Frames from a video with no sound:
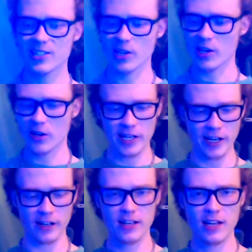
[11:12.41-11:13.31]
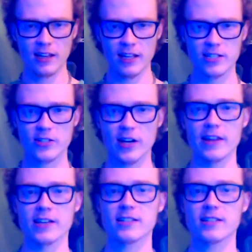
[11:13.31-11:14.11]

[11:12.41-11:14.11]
So here, let's try